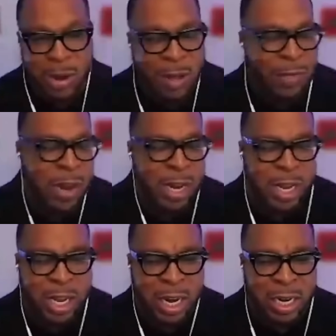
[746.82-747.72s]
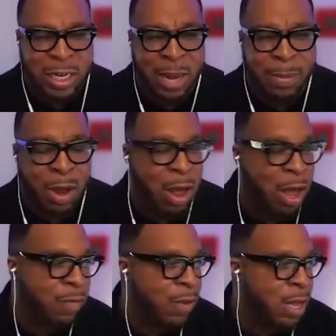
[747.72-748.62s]
And I feel like he could have jumped
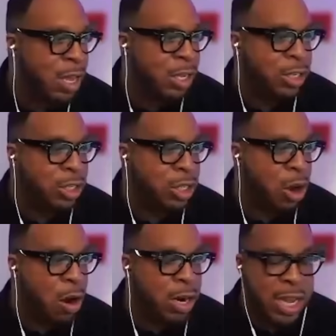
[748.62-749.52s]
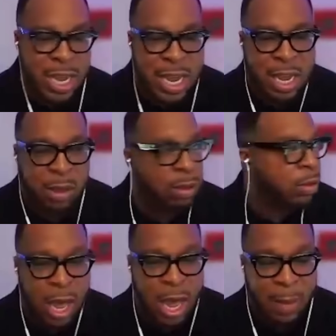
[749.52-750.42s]
off, started a heal,
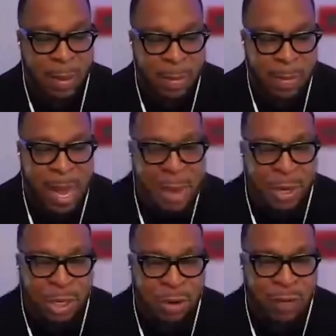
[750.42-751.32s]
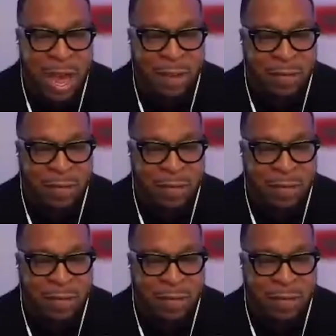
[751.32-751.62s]
um, and maybe survived